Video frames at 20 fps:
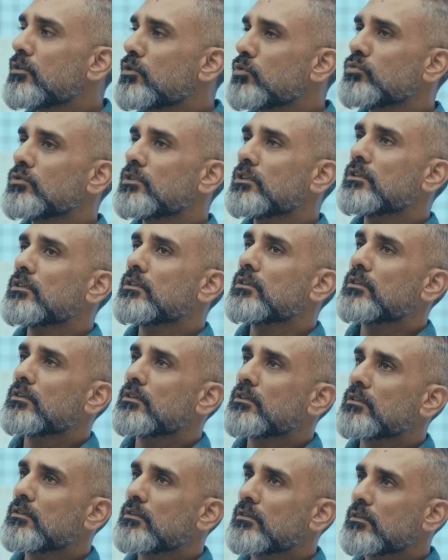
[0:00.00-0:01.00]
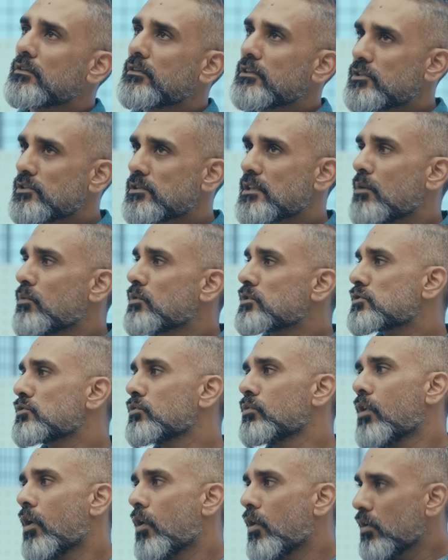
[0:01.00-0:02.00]
to the Rizta was
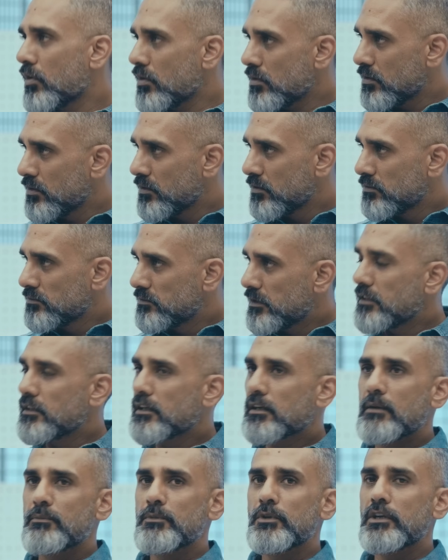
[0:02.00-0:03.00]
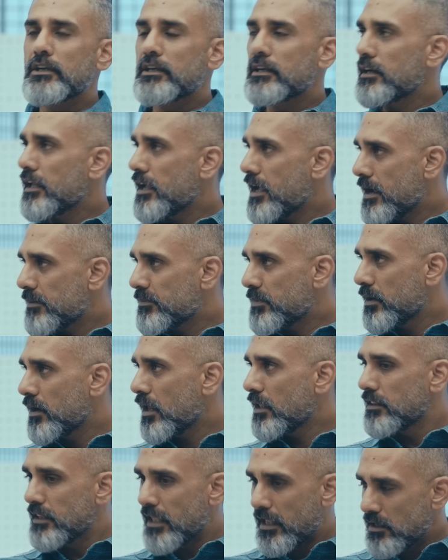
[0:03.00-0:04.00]
too long. Then the community day happened,
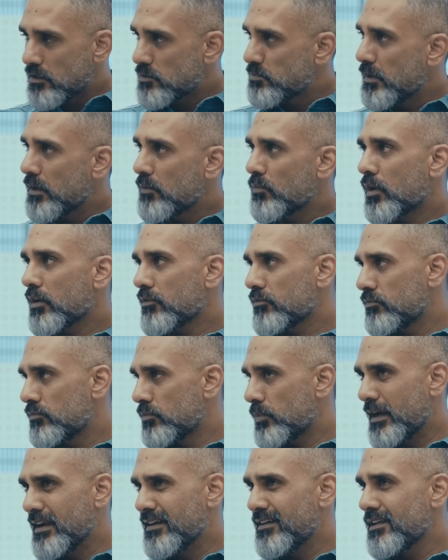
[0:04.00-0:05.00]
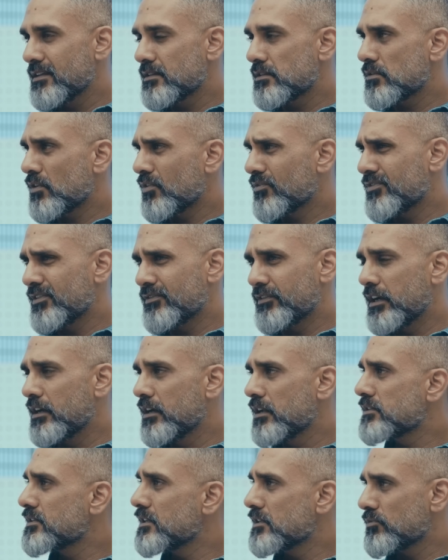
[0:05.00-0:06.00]
and then it's been what, 20 days or 15
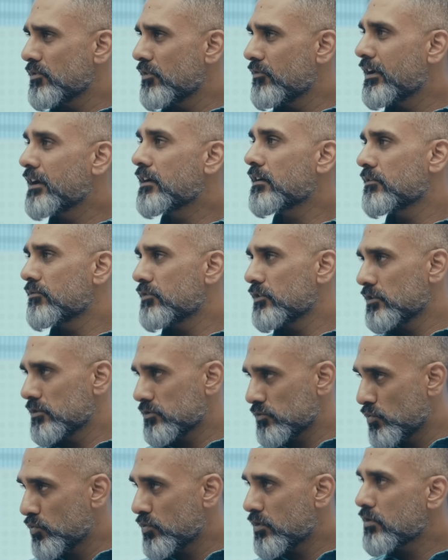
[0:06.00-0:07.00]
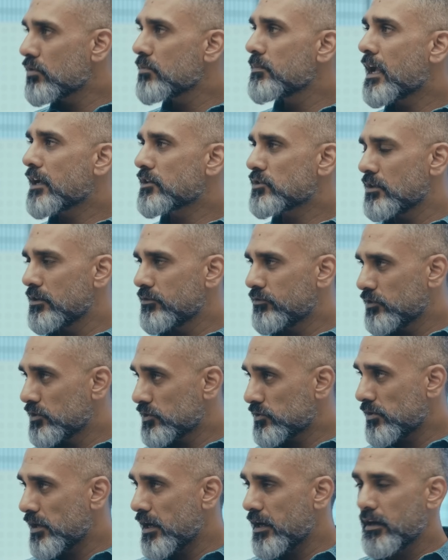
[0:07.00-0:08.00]
days since we waited for the scooter to be actually
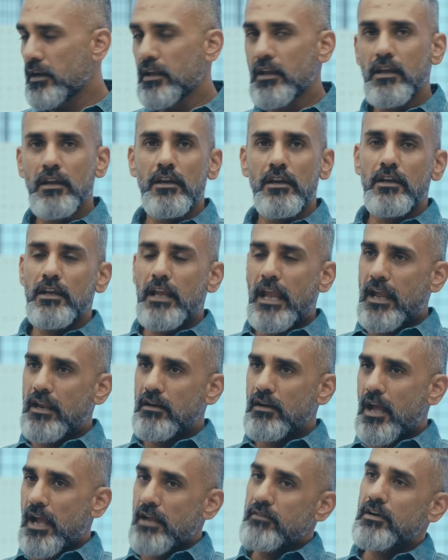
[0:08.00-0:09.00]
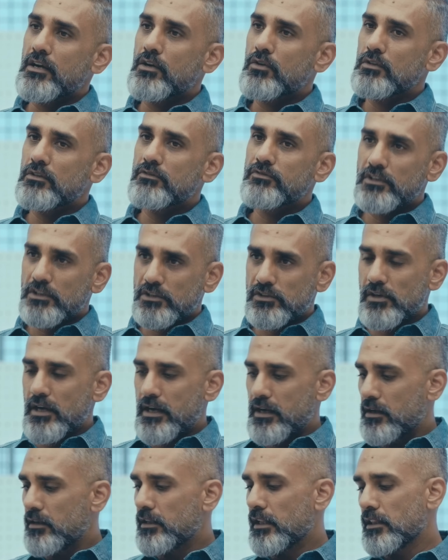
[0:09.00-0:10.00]
first ride. And I went to the first
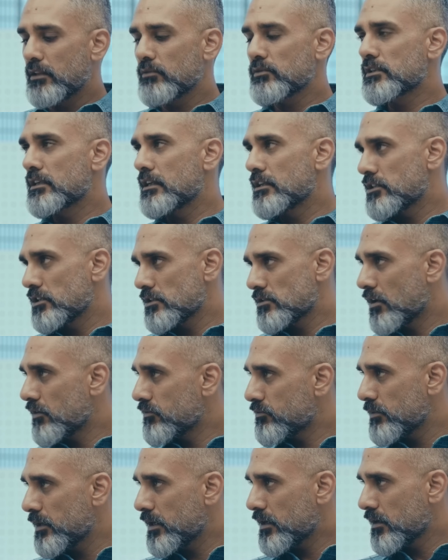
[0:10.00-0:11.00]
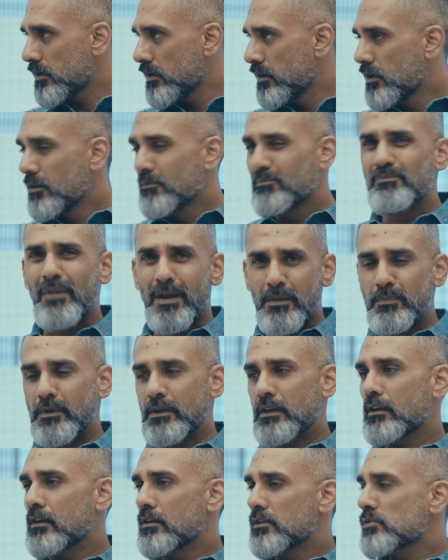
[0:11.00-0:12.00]
ride, then there was glitchy software. My
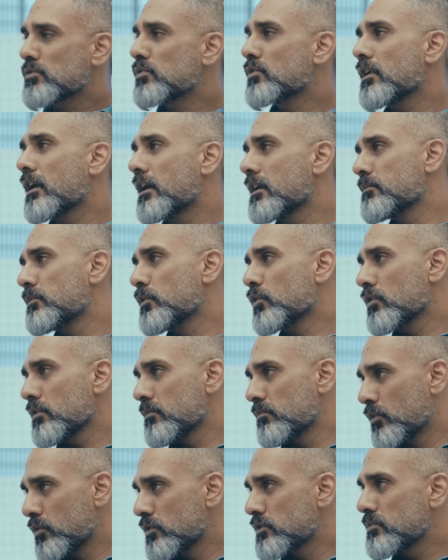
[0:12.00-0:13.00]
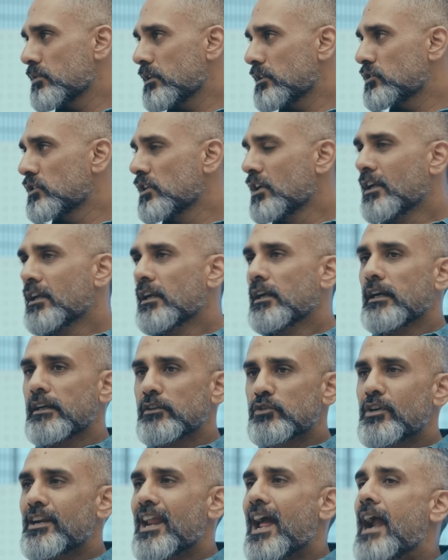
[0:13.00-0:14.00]
particular scooter had a broken mode switch.
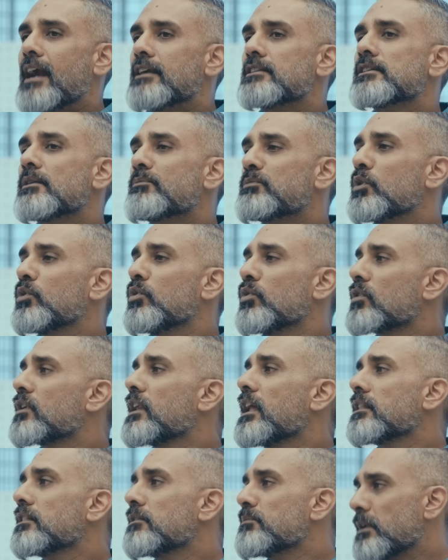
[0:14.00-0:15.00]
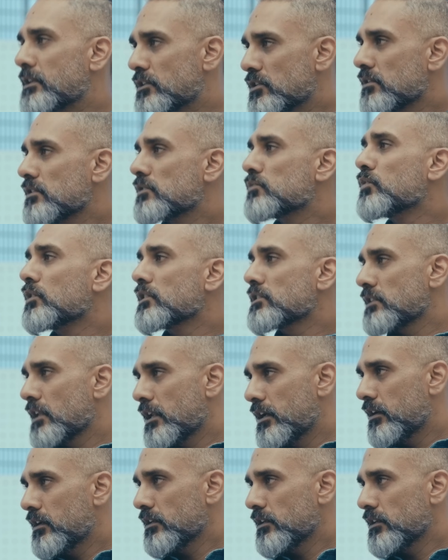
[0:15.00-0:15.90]
So it adds up to look like the picture is worse than it